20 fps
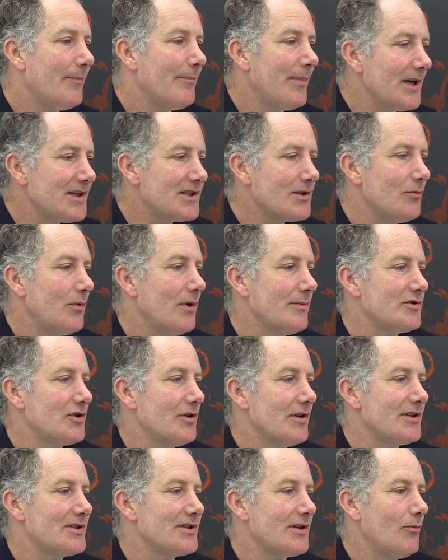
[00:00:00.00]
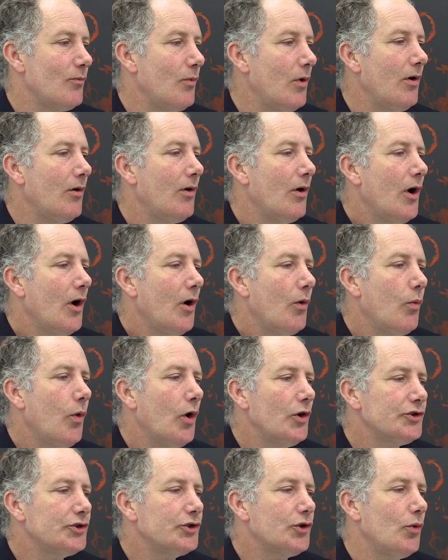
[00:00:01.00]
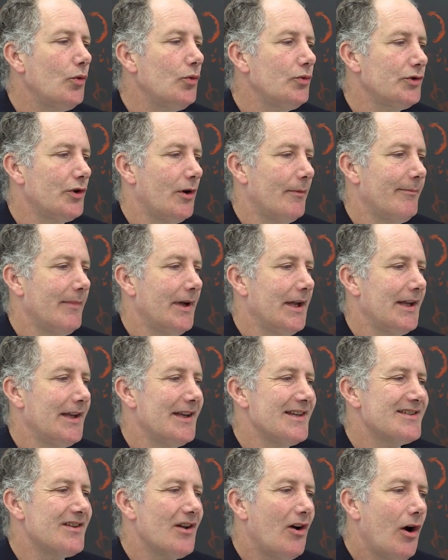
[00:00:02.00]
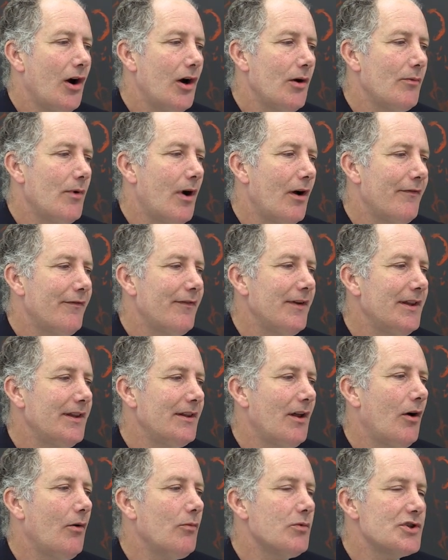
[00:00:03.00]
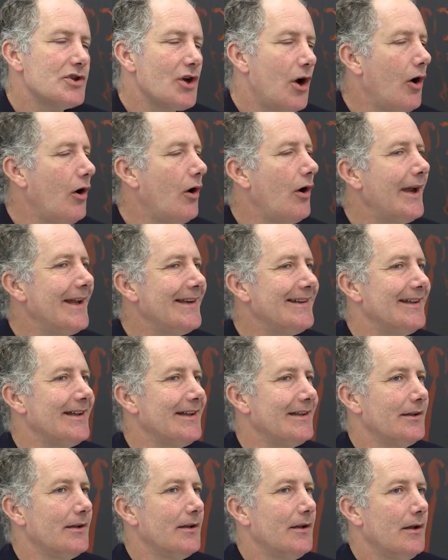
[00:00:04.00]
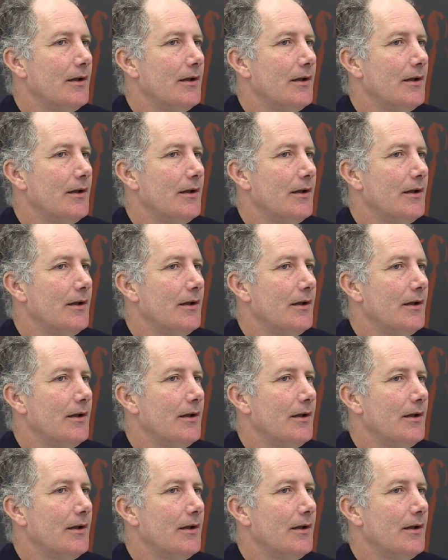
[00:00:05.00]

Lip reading: basically what I'm trying to say, what dawned on me is that I think I was hiding.